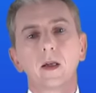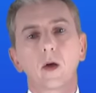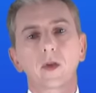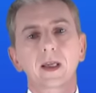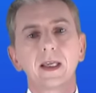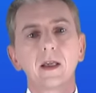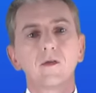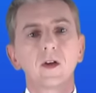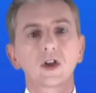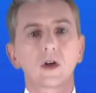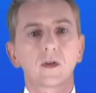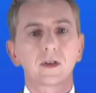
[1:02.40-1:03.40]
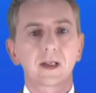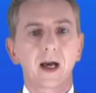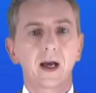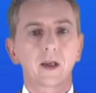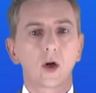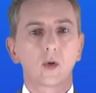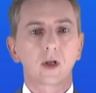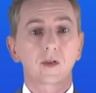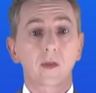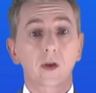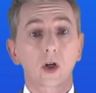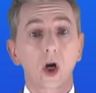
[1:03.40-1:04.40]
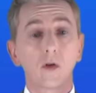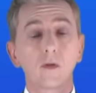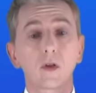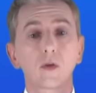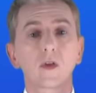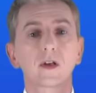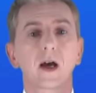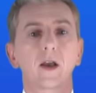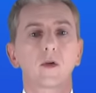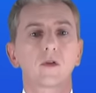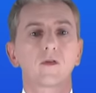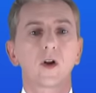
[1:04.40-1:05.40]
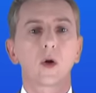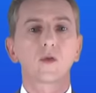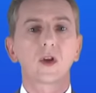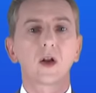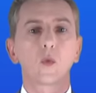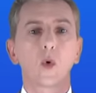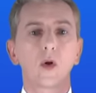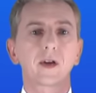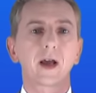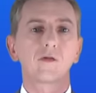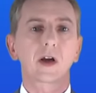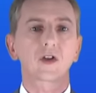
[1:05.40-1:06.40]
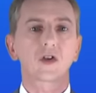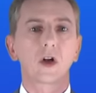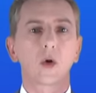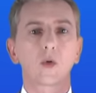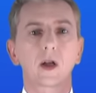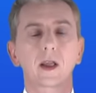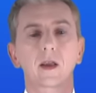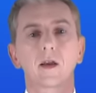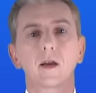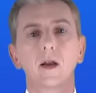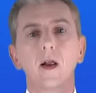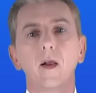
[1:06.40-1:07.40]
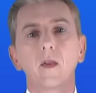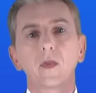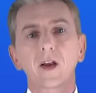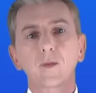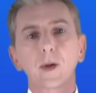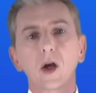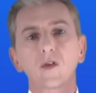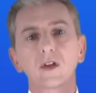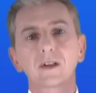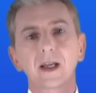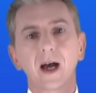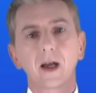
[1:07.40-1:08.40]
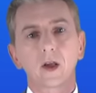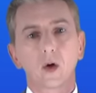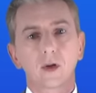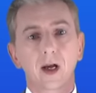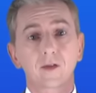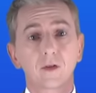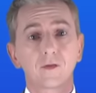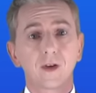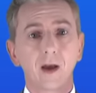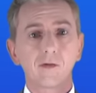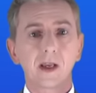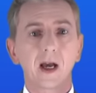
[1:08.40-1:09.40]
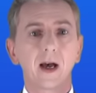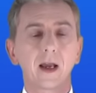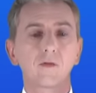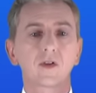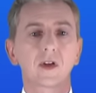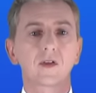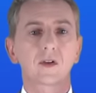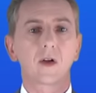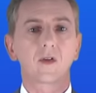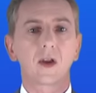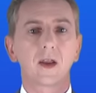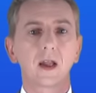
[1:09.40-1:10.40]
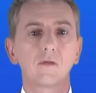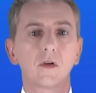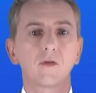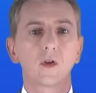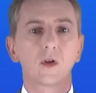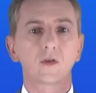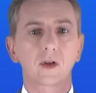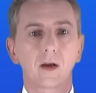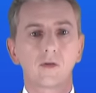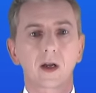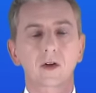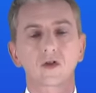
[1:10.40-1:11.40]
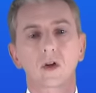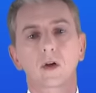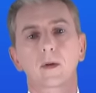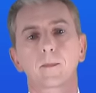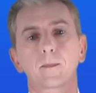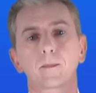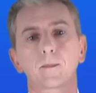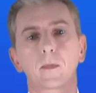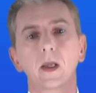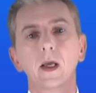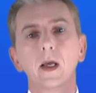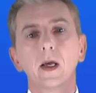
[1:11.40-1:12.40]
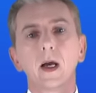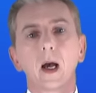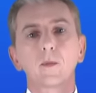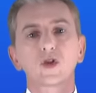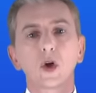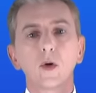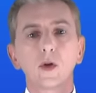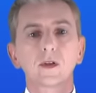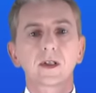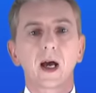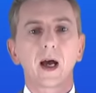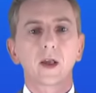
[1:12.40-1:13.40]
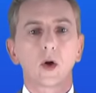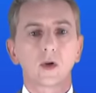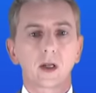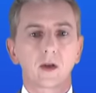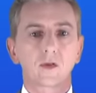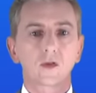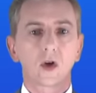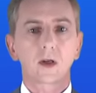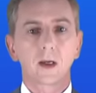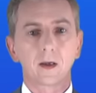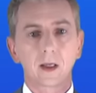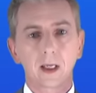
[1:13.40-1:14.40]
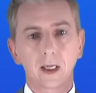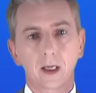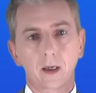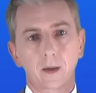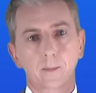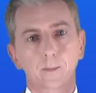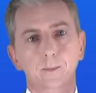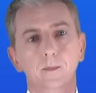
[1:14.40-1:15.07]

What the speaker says: Now the key feature of a diode is that the current through the diode flows in one direction only. That's because the diode has a very high resistance in the reverse direction. I'm showing you a diode in a circuit here.